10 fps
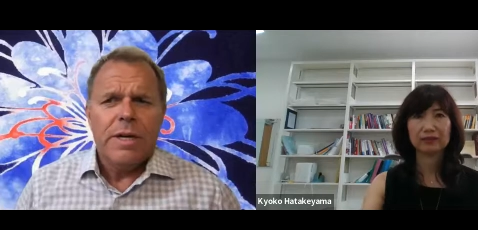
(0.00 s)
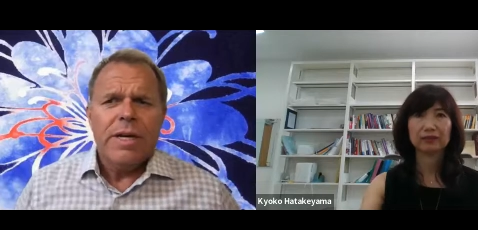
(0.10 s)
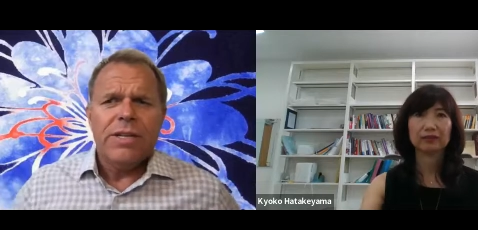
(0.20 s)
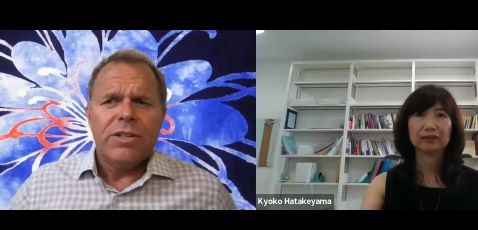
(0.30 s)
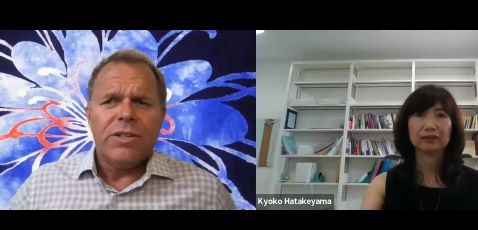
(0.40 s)

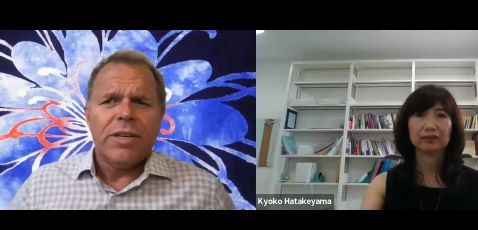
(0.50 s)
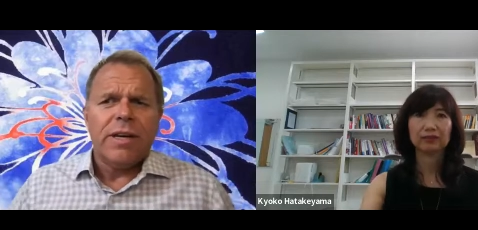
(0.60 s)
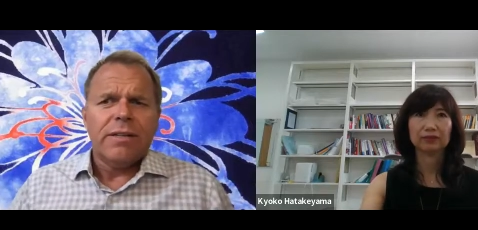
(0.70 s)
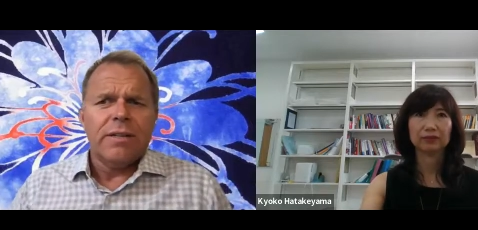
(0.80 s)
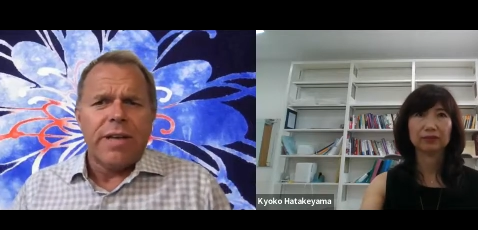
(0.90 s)

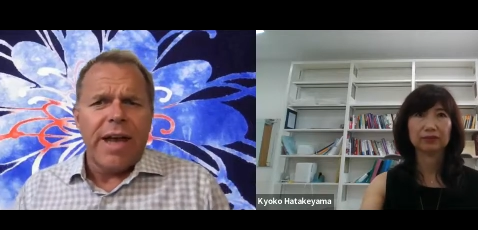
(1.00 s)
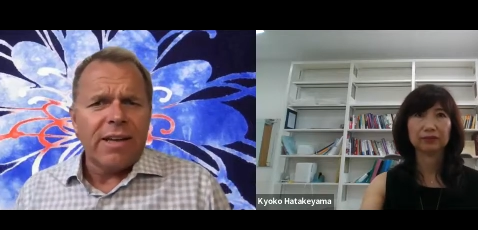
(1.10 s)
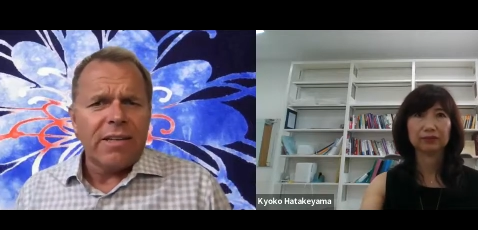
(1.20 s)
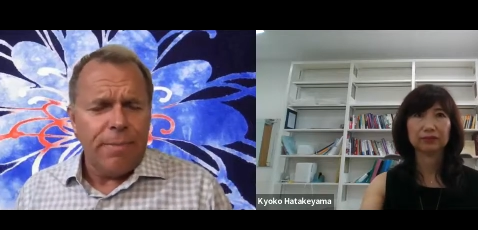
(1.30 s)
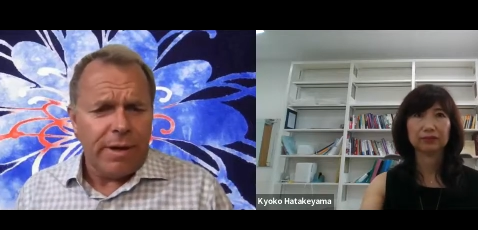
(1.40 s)
Speaker 1: discusses
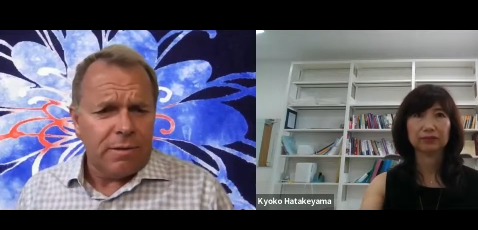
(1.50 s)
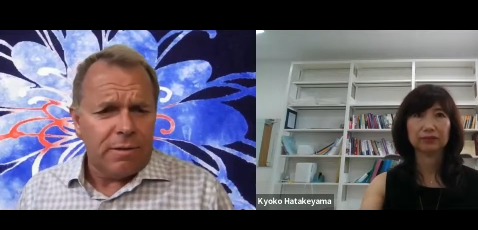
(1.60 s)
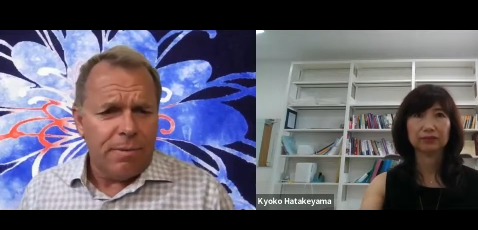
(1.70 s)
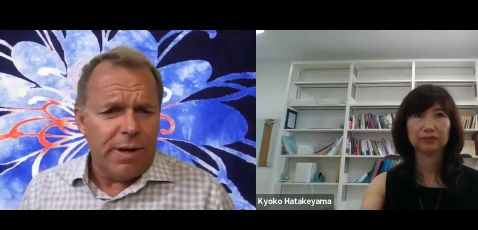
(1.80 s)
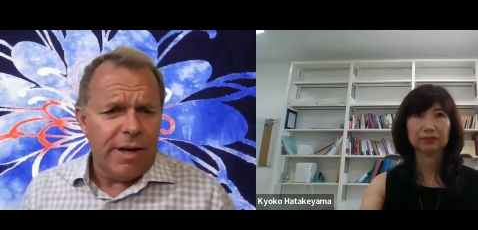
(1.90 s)
aspects
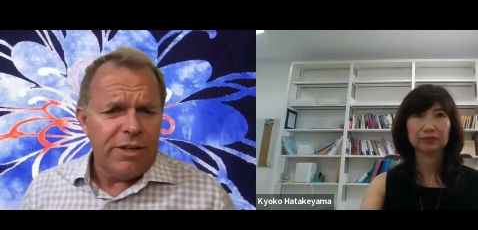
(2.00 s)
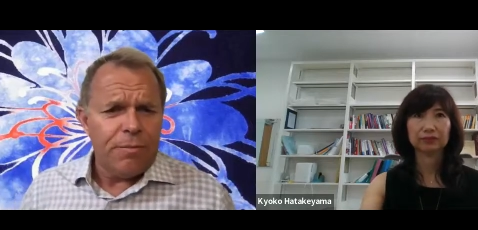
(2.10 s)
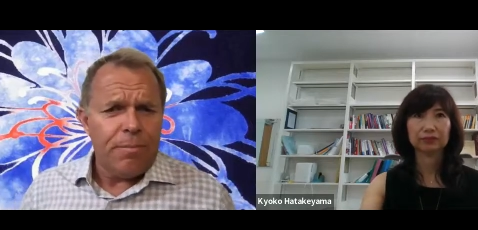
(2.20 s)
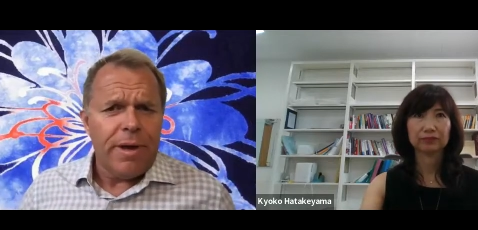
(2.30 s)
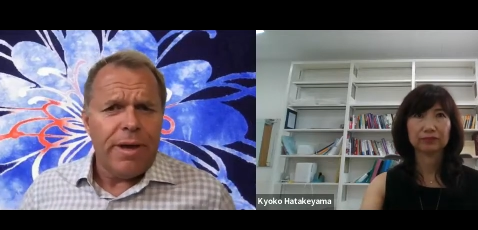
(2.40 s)
behind
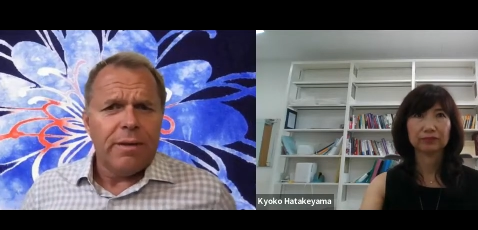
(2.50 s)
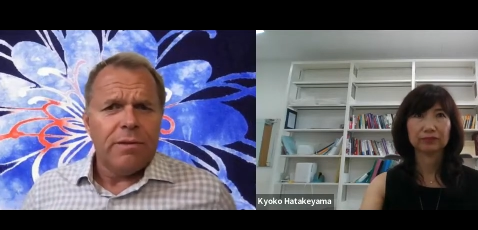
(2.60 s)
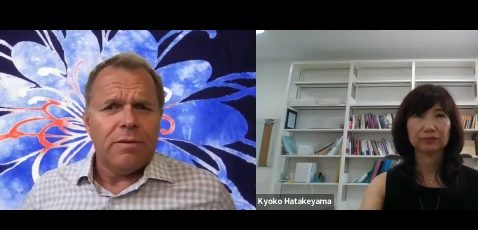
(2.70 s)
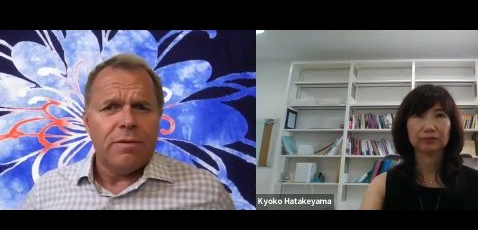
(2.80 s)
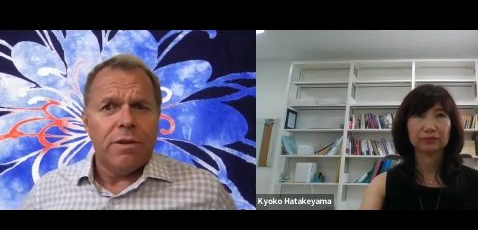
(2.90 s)

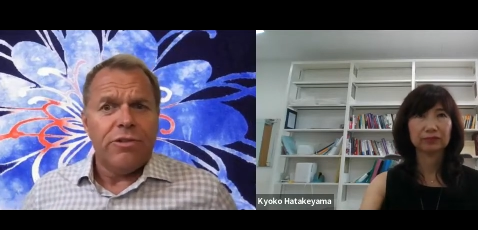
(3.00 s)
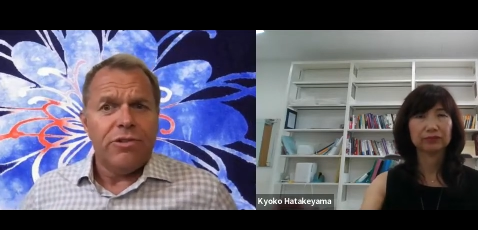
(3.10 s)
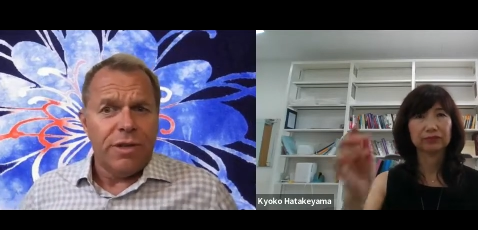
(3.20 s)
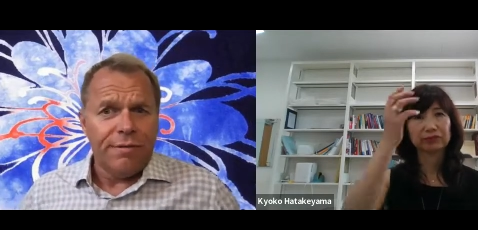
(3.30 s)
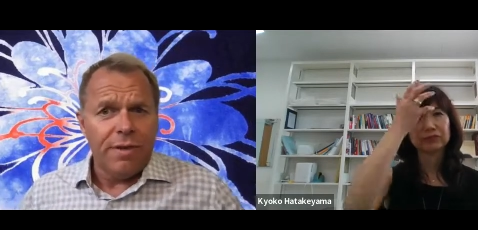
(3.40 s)
Japan's
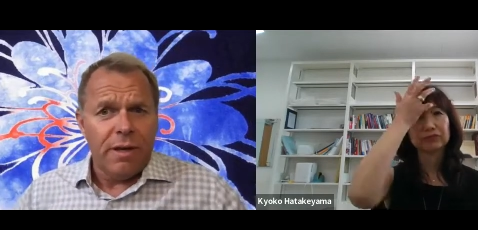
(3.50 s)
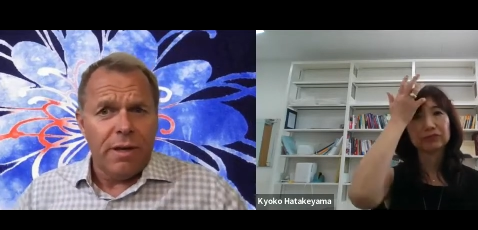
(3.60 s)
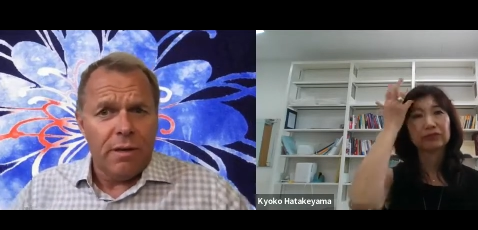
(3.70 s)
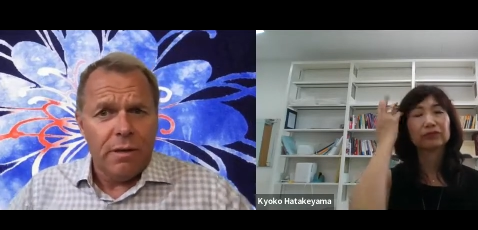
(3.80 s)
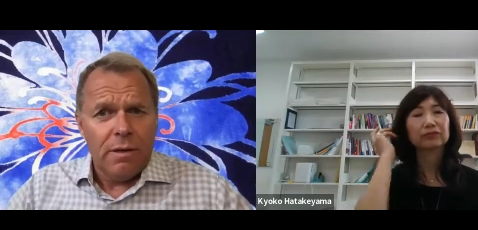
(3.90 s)
shifting
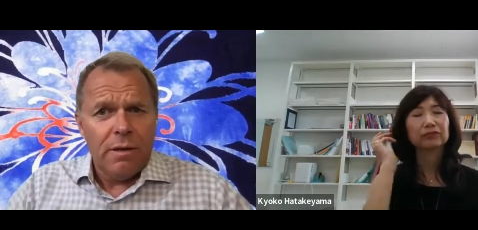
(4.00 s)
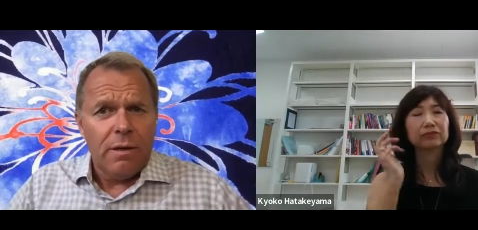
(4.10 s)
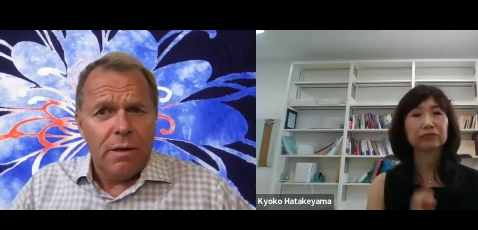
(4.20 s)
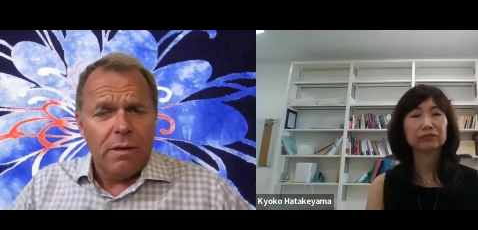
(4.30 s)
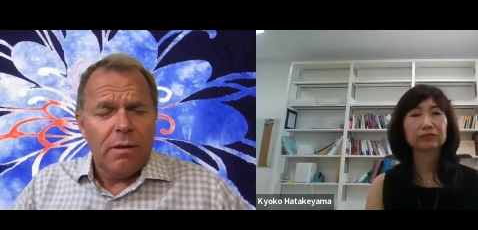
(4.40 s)

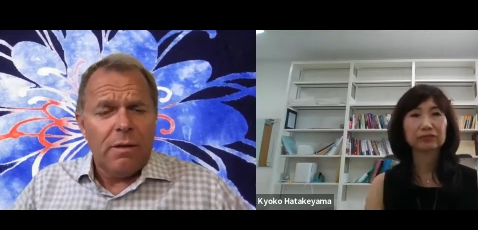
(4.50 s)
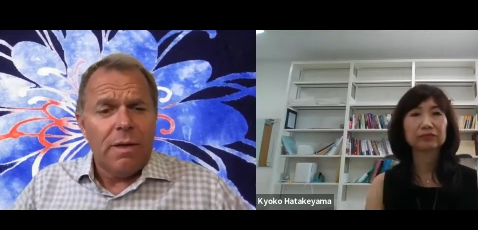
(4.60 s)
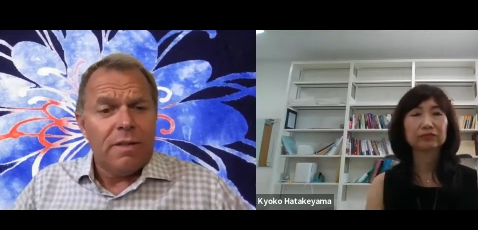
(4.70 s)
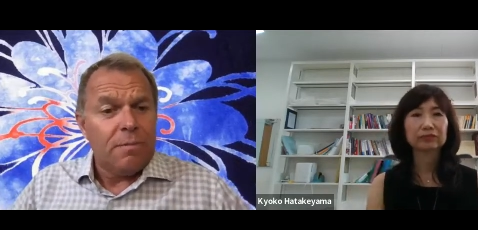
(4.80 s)
its